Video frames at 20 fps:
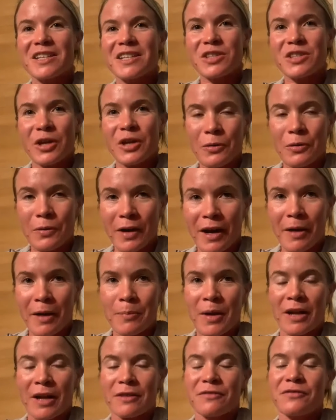so
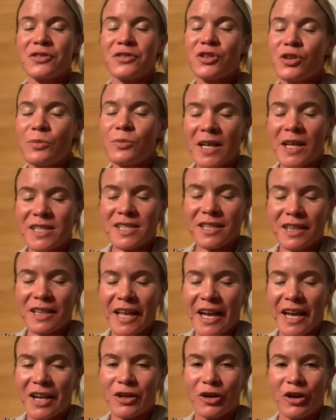about a few months
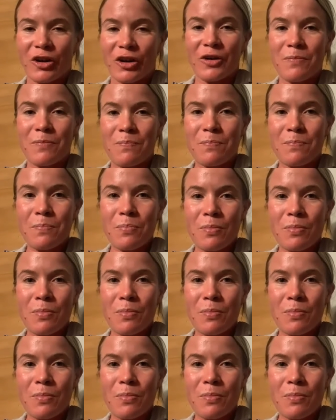later,